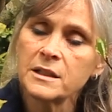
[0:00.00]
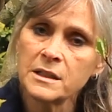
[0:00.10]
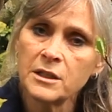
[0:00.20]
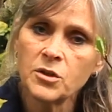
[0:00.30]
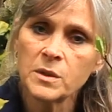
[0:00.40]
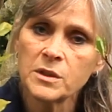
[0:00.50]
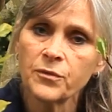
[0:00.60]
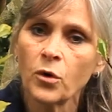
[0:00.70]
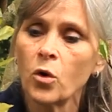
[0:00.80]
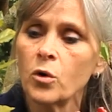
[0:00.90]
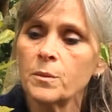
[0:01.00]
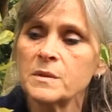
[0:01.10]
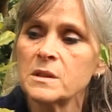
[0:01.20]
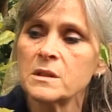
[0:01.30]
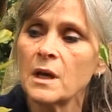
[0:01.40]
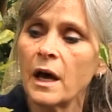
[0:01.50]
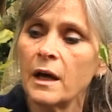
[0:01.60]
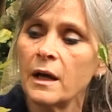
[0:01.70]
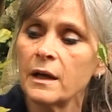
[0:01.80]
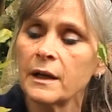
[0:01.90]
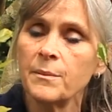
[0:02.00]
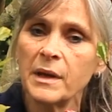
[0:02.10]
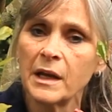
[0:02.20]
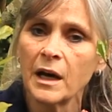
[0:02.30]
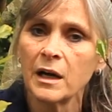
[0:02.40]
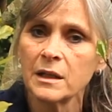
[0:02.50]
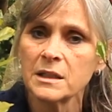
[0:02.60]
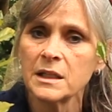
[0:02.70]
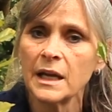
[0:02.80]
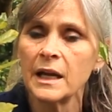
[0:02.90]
deciduous forms can be cut